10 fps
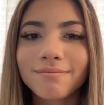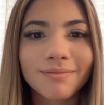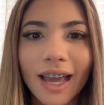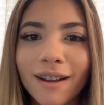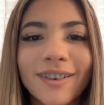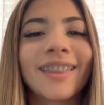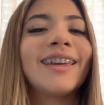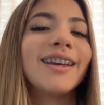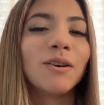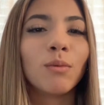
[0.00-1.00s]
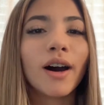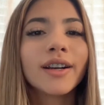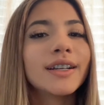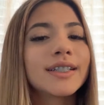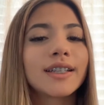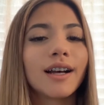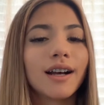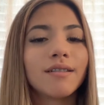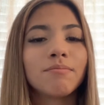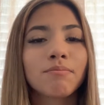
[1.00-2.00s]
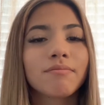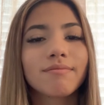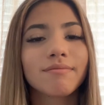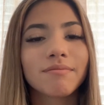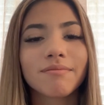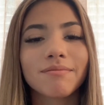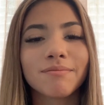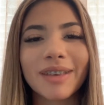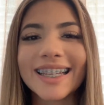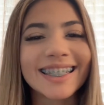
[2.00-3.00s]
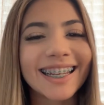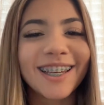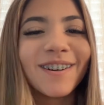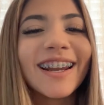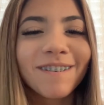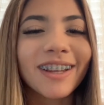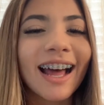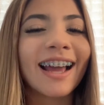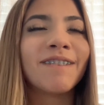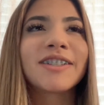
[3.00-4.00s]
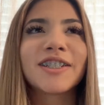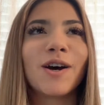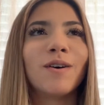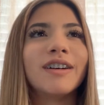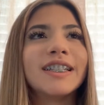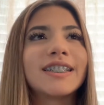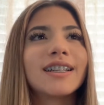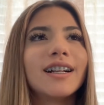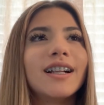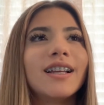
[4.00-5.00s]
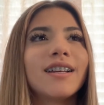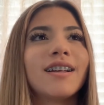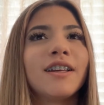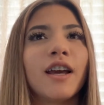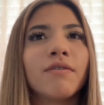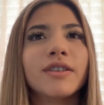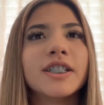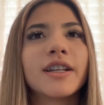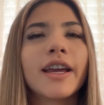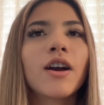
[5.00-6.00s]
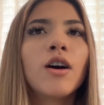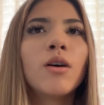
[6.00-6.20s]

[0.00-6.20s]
everything. Water is the basic unit of life. So at first you're like, oh,